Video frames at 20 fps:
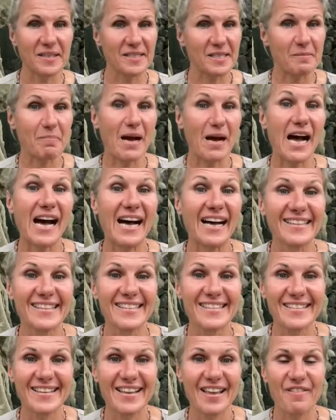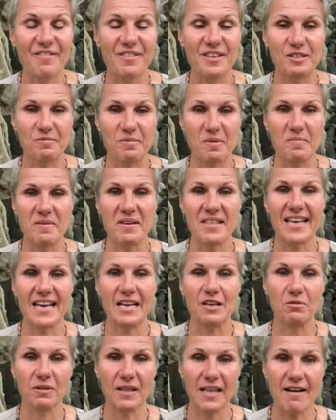part of these women
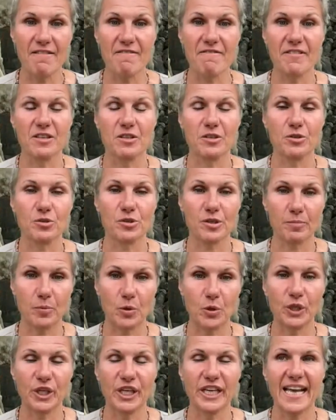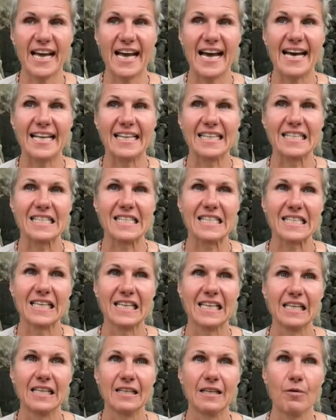that you love and you support, and
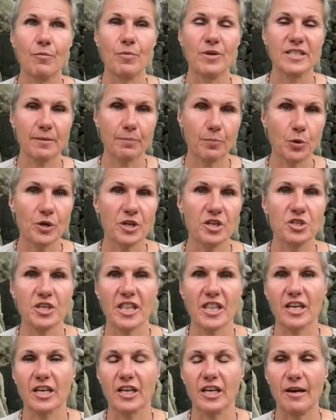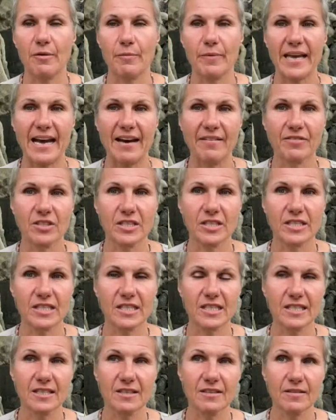we support each other, and we have
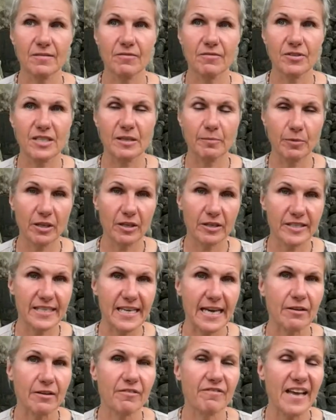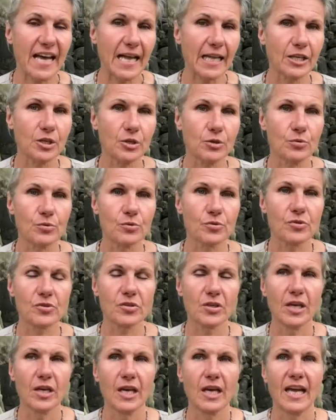this similar set of values,
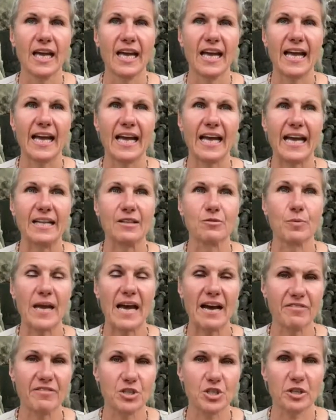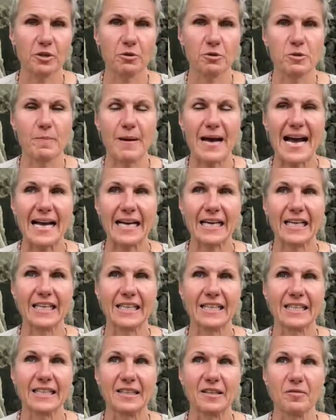and we have each other's back.
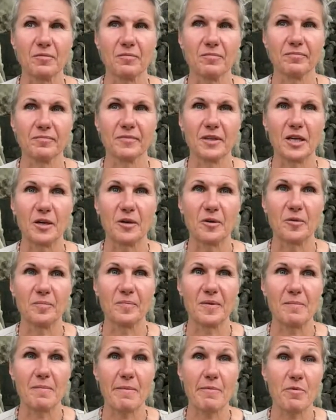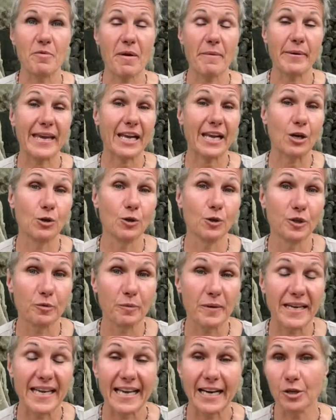And and maybe when we get older,
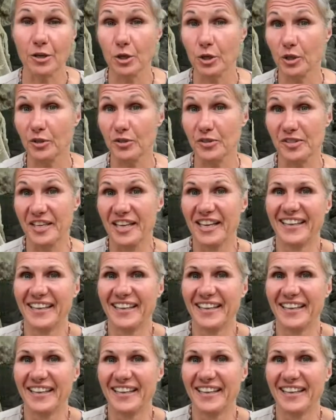we get a nurse,